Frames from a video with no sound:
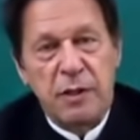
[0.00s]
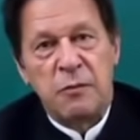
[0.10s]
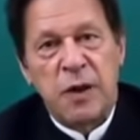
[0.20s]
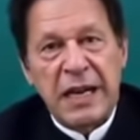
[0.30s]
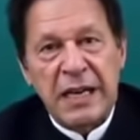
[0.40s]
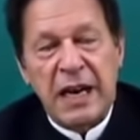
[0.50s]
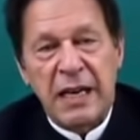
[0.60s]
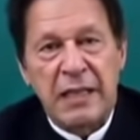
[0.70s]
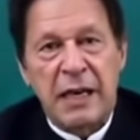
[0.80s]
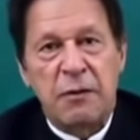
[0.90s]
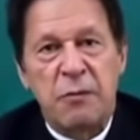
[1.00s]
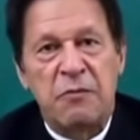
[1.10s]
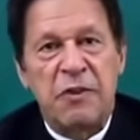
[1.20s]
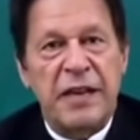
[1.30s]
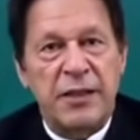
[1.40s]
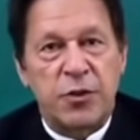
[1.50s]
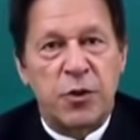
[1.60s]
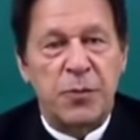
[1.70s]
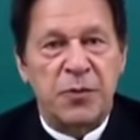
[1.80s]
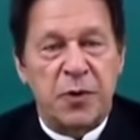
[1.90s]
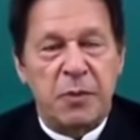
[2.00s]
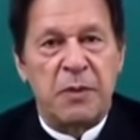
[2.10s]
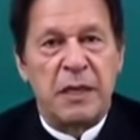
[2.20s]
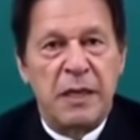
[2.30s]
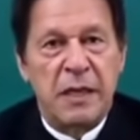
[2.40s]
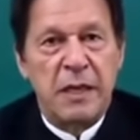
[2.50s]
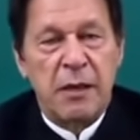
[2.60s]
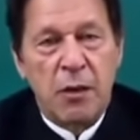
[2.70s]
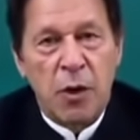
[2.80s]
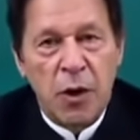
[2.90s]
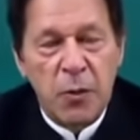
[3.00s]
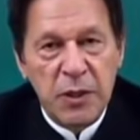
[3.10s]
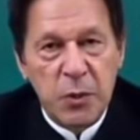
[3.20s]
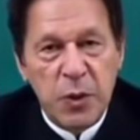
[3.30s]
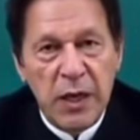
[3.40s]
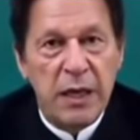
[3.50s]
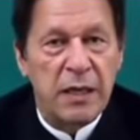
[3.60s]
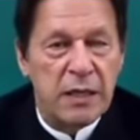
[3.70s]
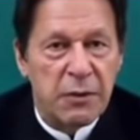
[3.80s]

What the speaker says: were Al-Qaeda, were various groups from all over the world.